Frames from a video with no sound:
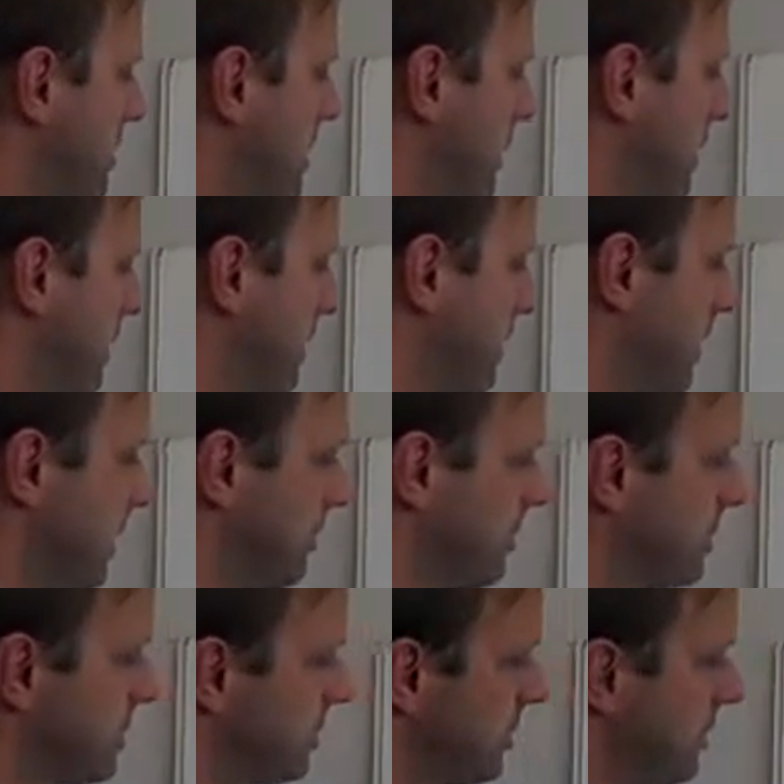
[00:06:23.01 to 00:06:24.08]
10
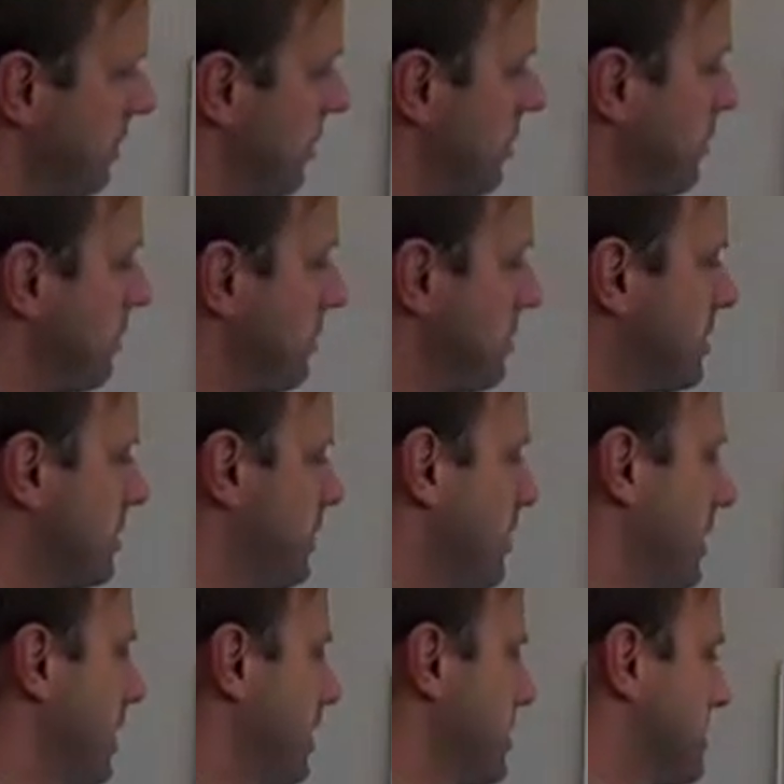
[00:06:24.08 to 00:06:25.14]
times 2 equals 20,